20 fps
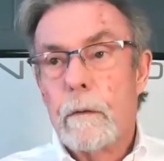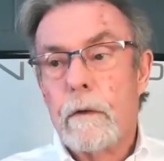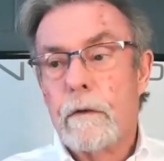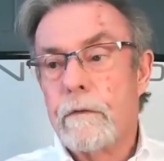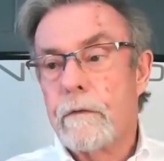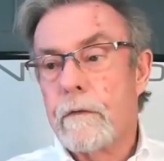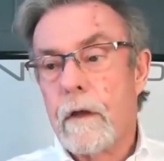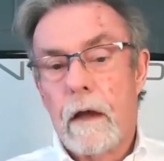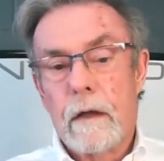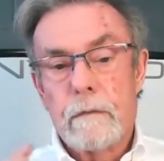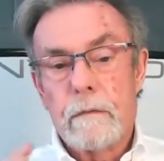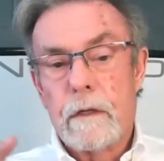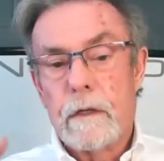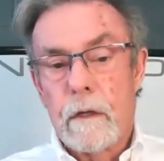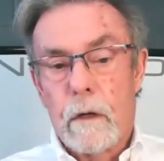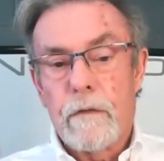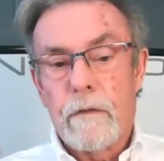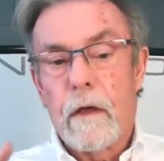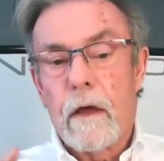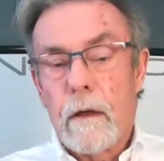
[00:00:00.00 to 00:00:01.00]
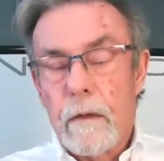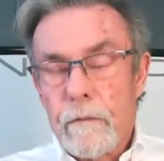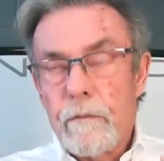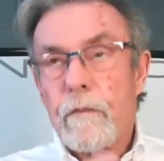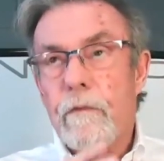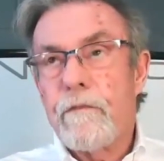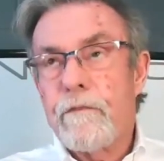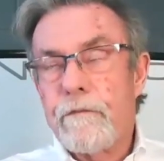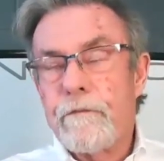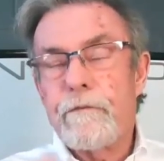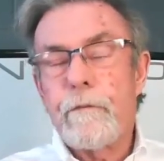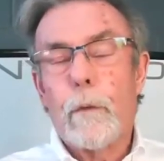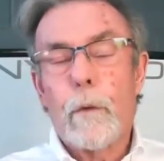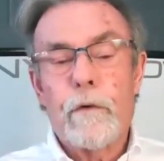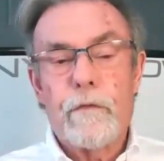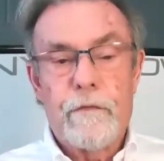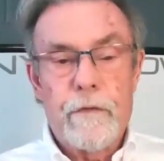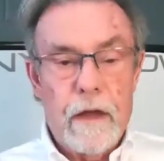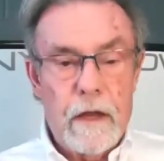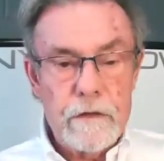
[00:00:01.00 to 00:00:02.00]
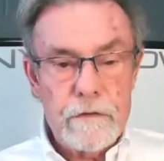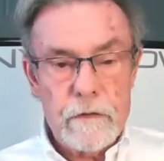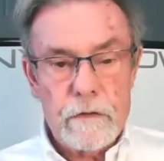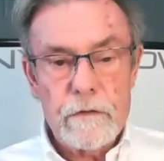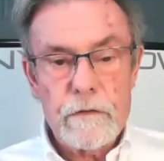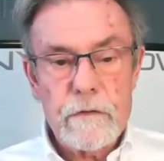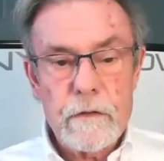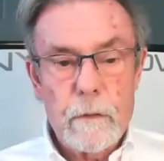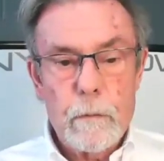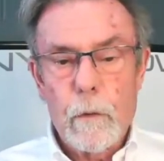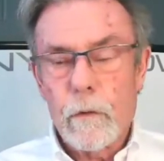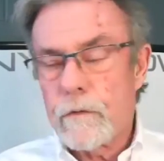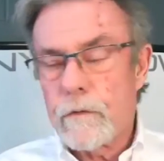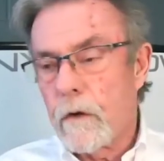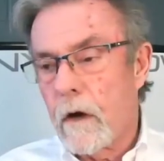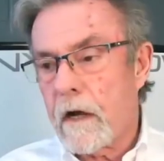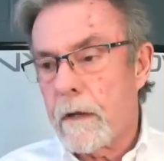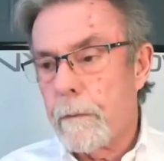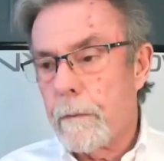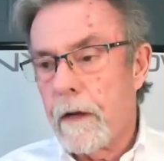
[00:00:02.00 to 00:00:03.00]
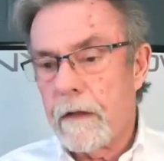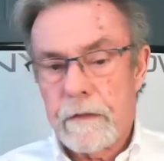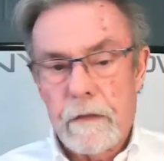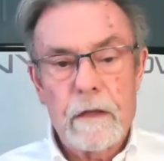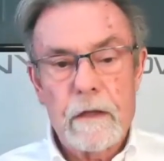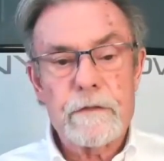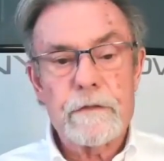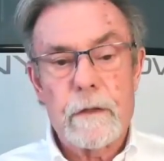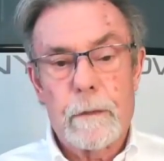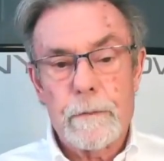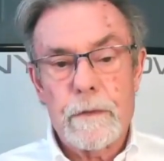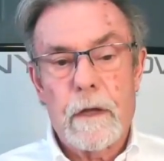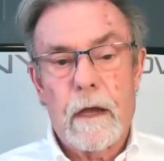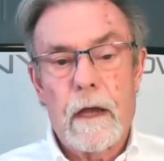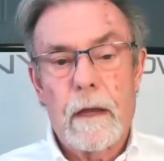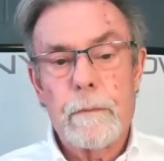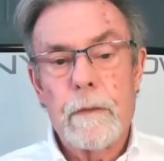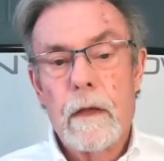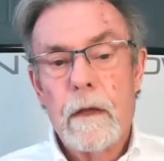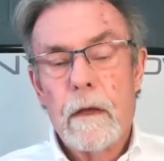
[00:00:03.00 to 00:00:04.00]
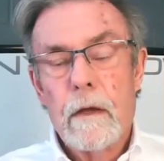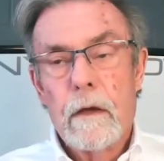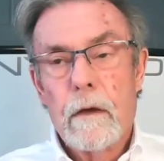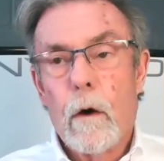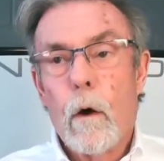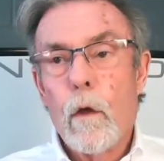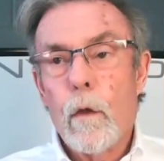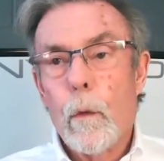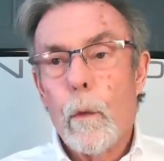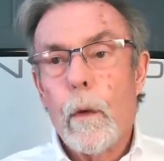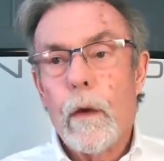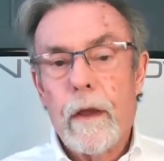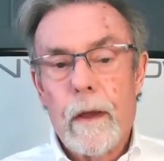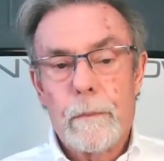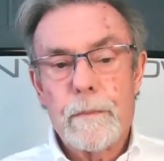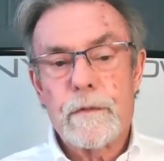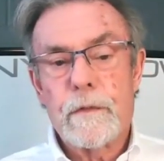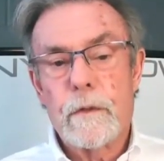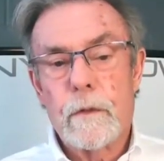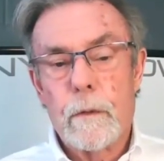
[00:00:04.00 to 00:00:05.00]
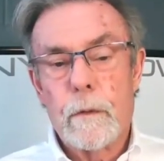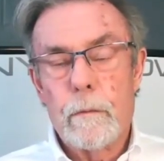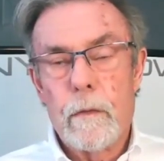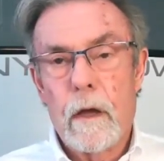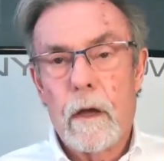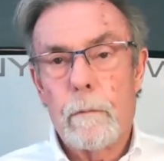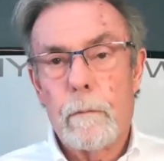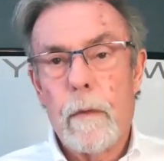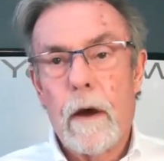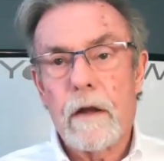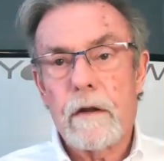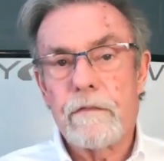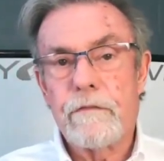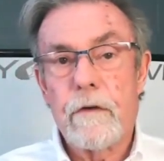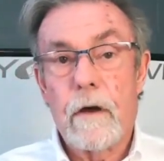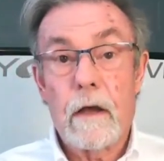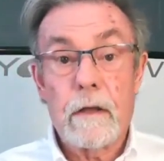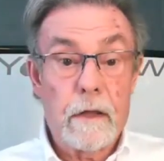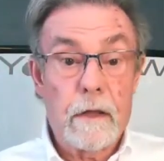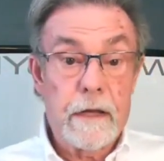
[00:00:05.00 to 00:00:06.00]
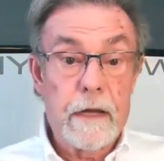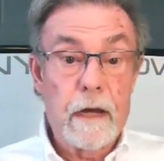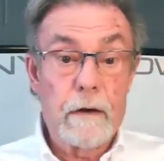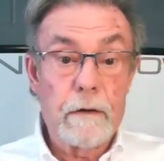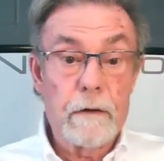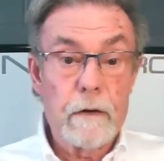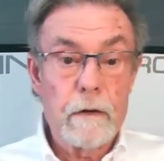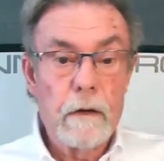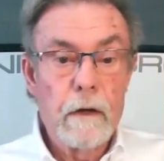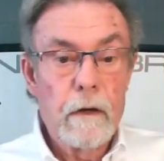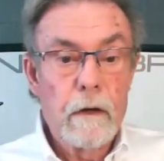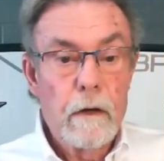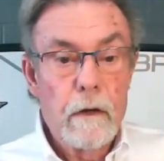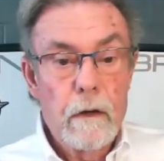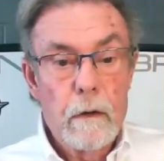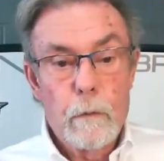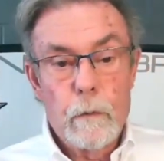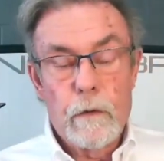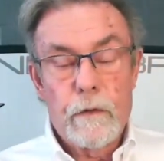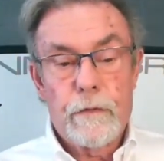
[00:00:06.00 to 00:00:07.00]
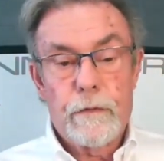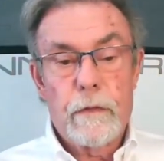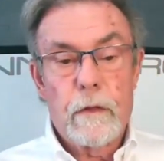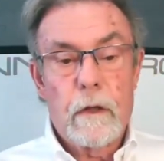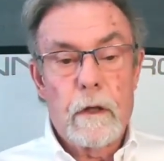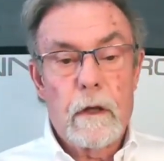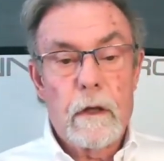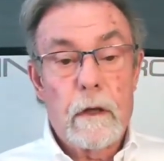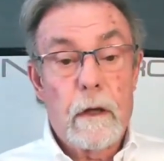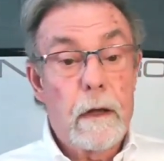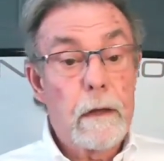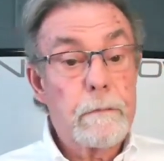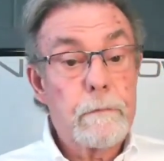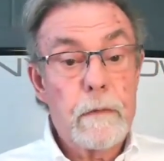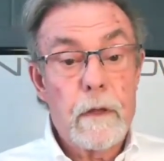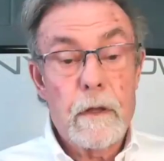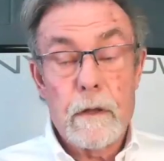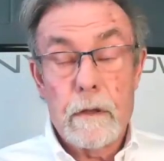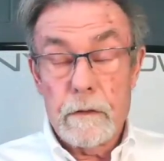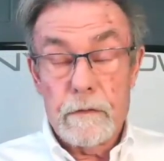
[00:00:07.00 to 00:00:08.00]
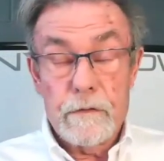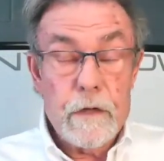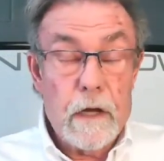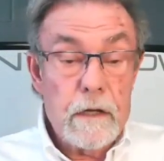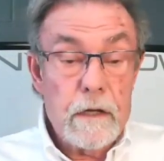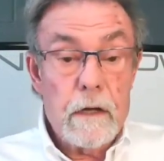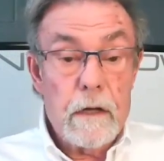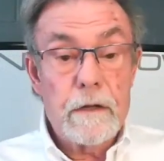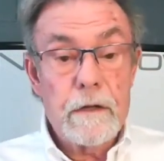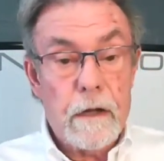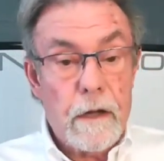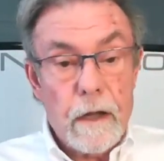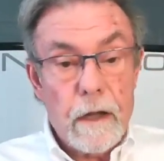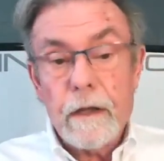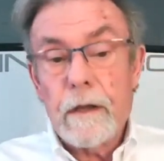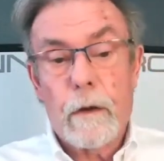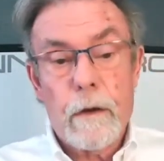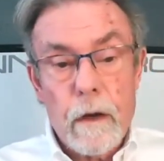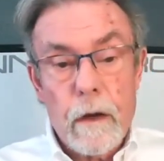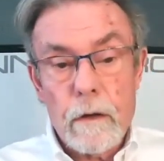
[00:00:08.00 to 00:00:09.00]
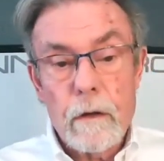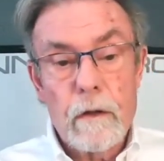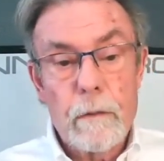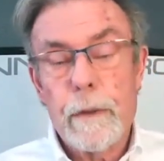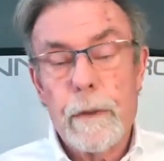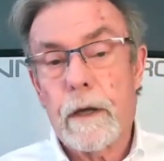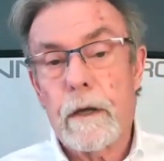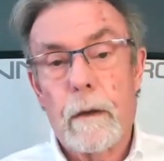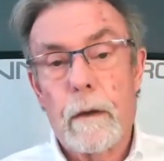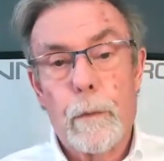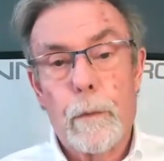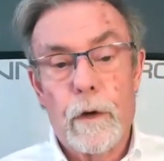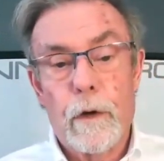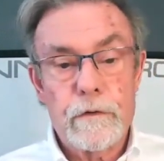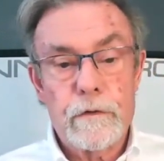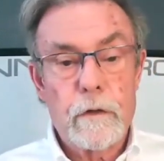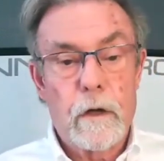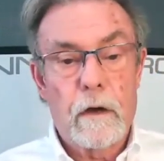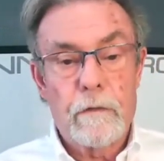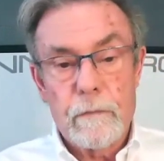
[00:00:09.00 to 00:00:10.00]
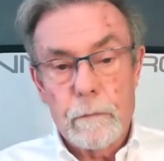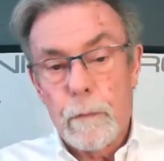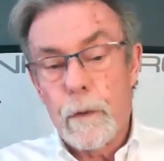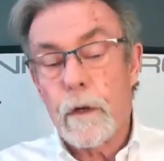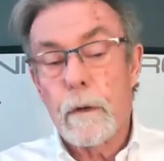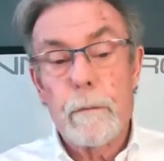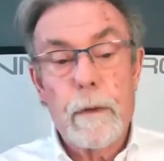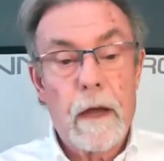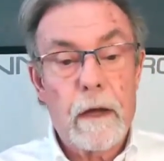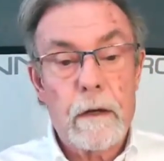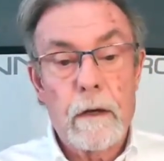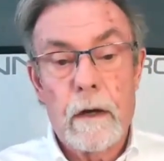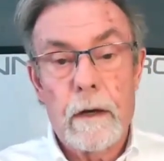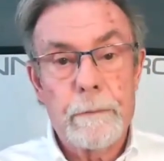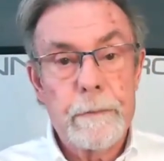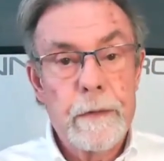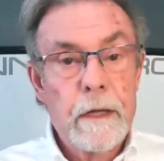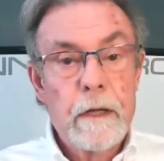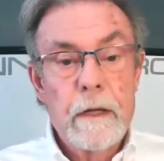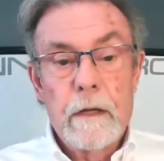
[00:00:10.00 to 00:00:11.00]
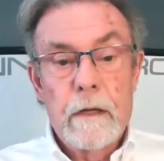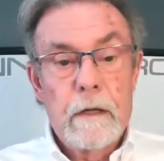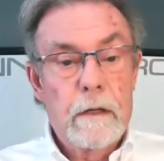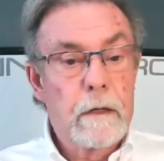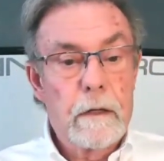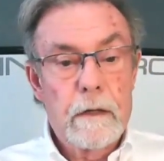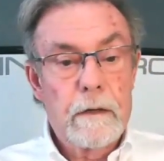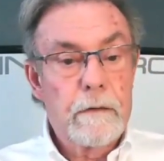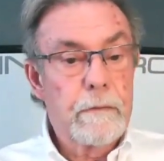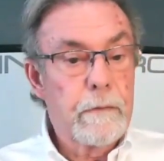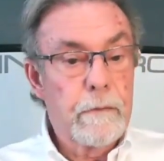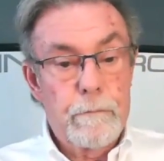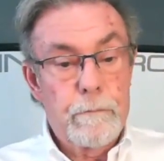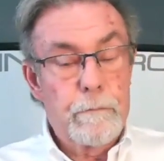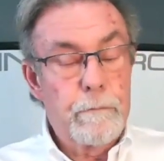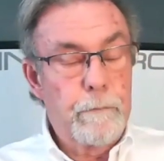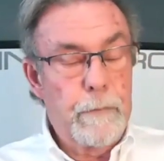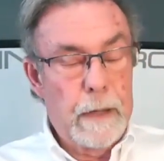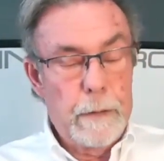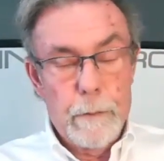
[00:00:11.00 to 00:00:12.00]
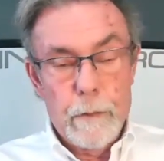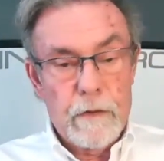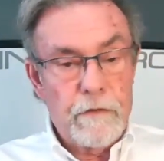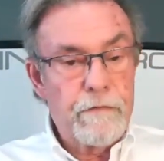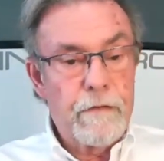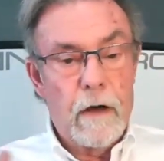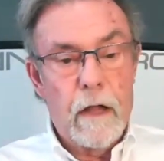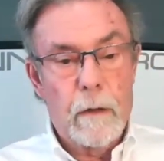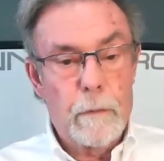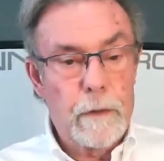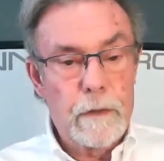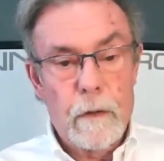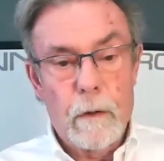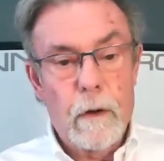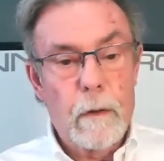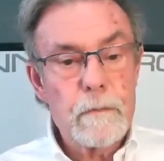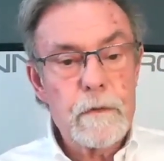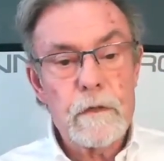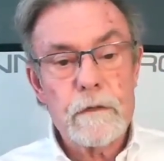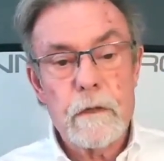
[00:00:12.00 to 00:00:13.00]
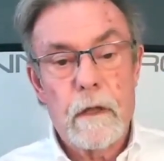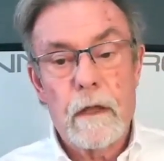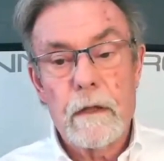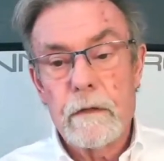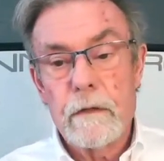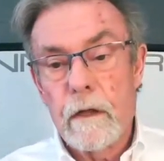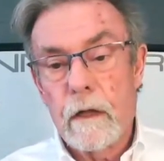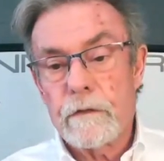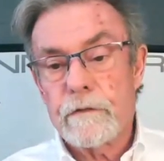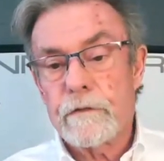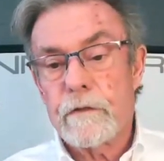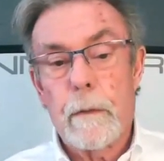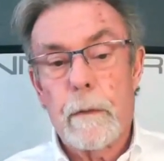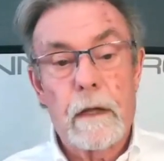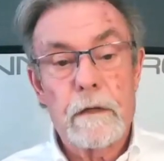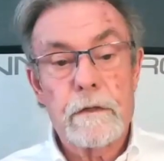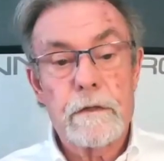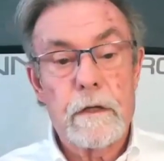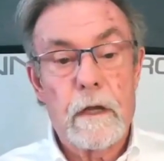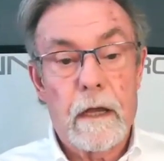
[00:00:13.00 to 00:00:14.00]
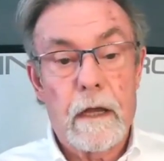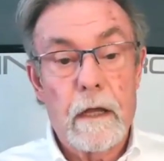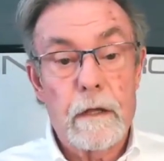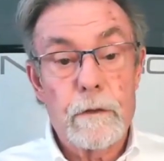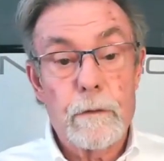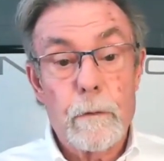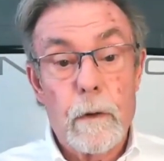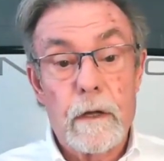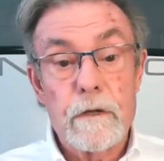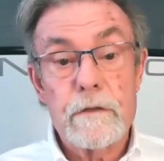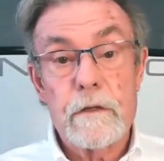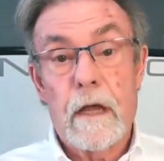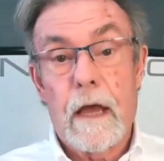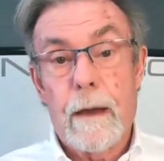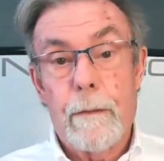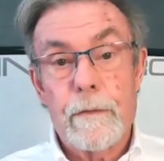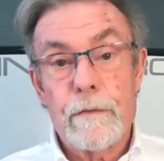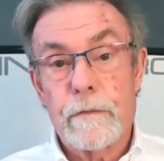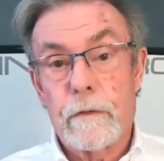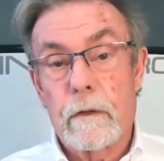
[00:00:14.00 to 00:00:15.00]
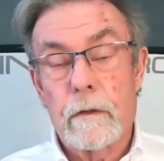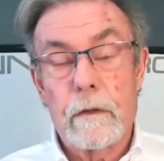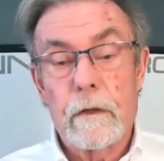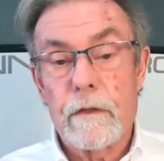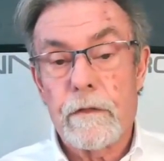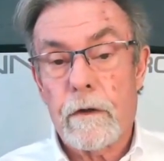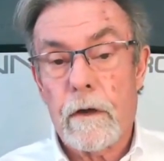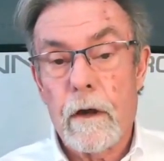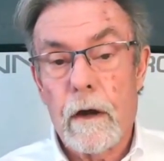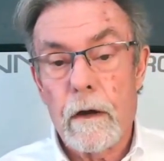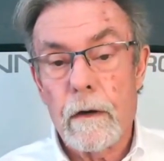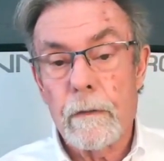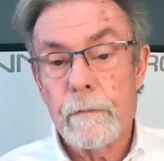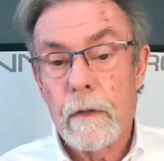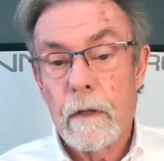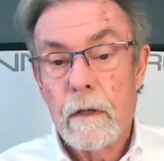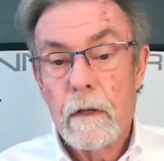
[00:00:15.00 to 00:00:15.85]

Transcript: We've got you know four phases, and we'll talk about that sometime. All the way up to uh, modifying the carrier with uh, chain. you know, cut all pickup points off and put them back on. Um, people that follow me know I'm just nuts about getting the right geometry underneath the car.